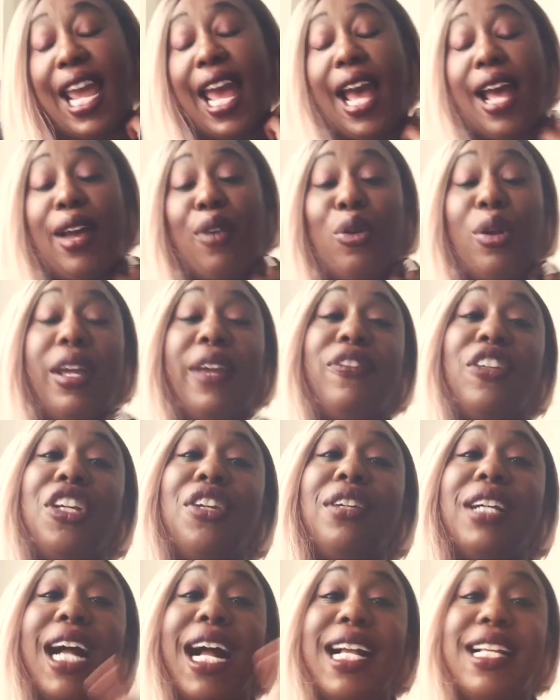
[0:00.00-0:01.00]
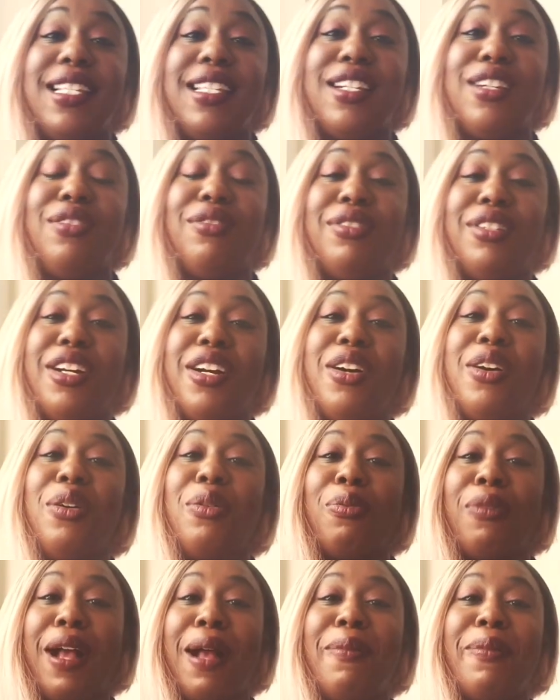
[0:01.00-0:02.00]
yeah, well, if you guys don't
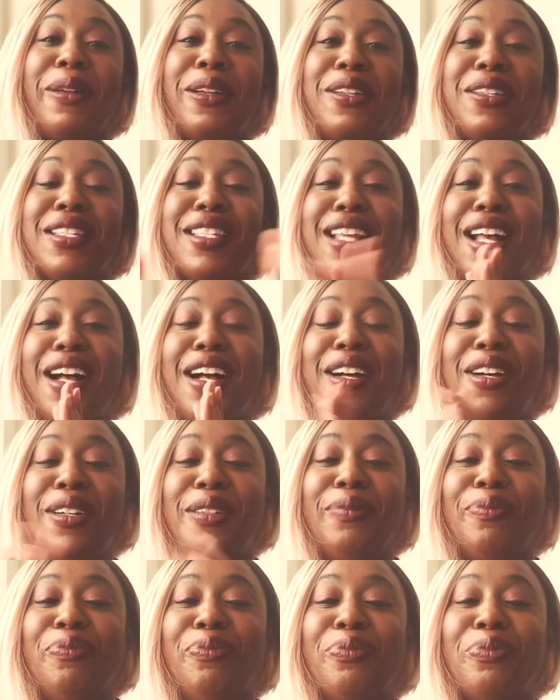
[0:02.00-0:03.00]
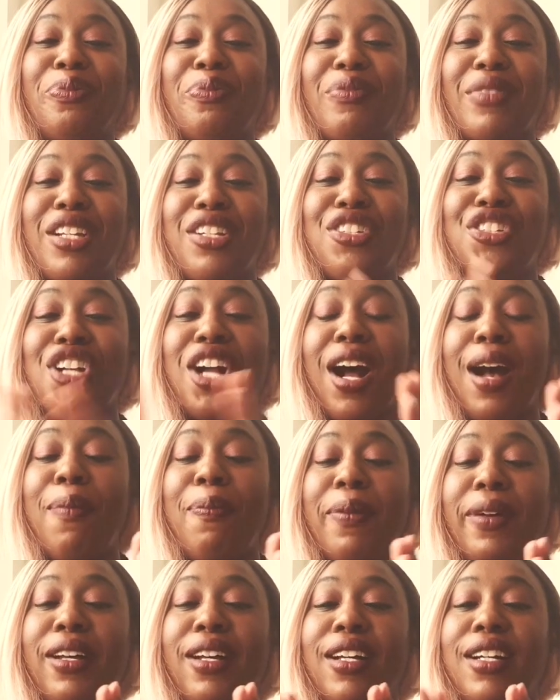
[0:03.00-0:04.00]
know, Rebels,
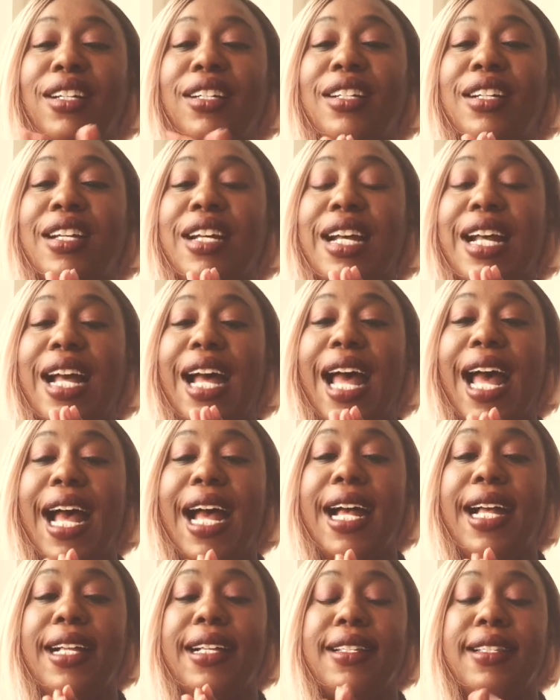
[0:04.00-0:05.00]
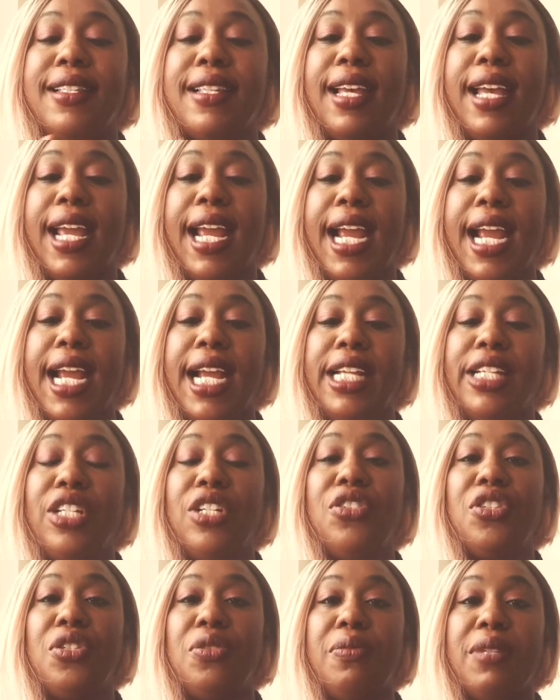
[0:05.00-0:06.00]
Chopper has a
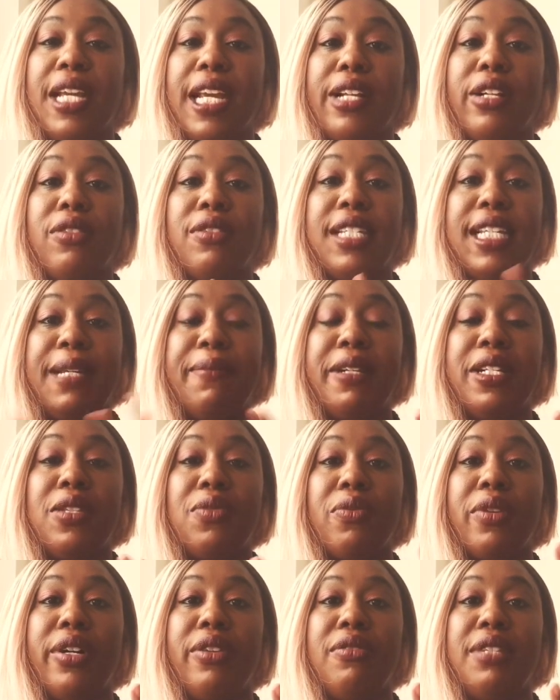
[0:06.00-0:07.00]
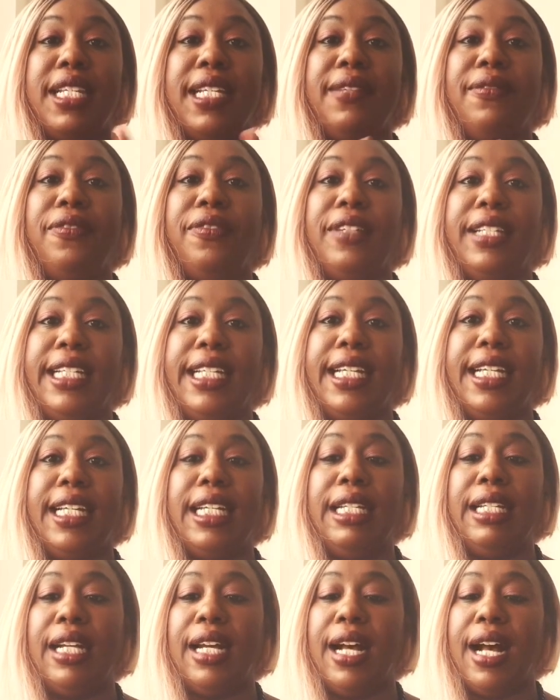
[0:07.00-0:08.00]
YouTube channel, Demons Row
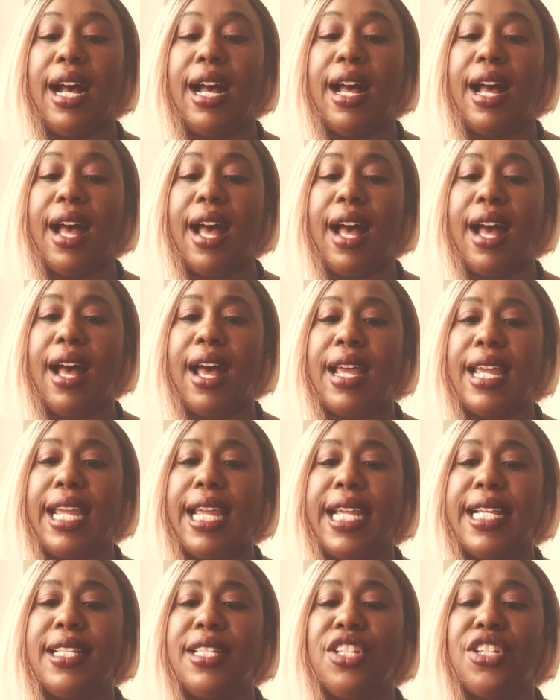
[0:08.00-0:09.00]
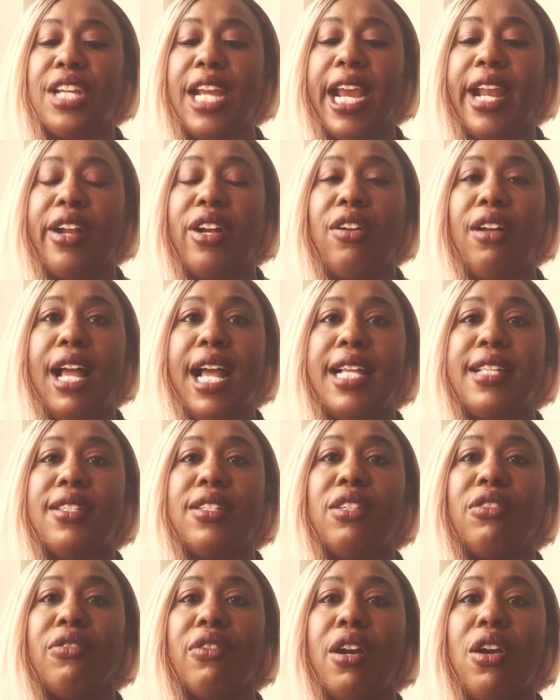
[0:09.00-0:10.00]
TV. His channel
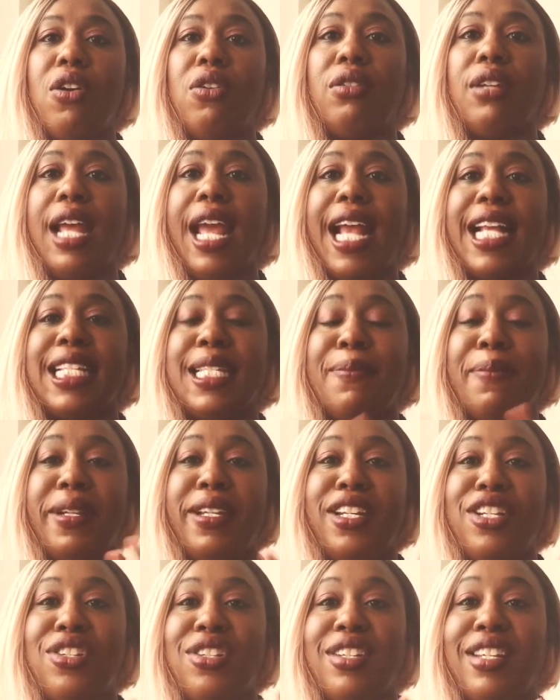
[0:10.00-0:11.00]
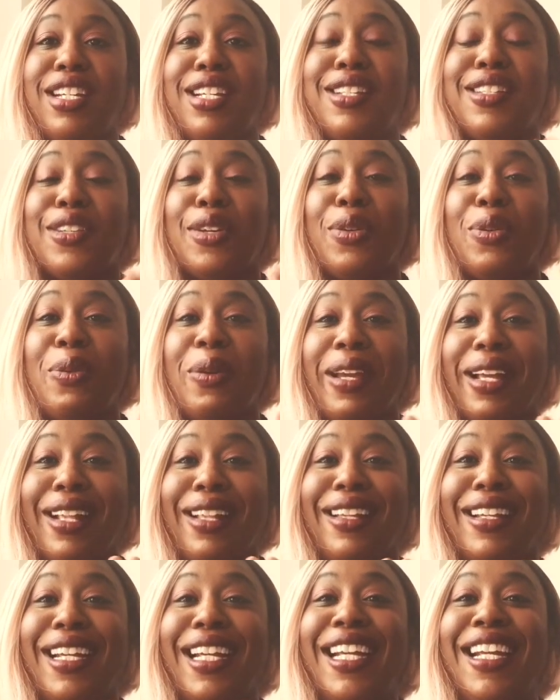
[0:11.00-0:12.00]
has grown exponentially so
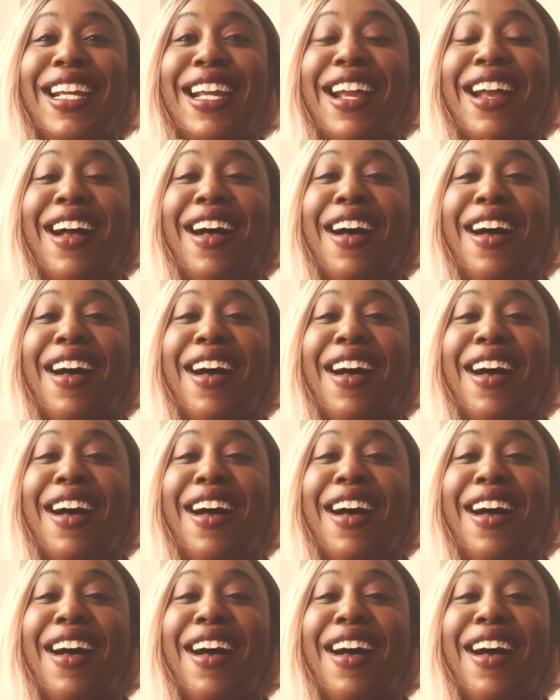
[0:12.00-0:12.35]
quickly.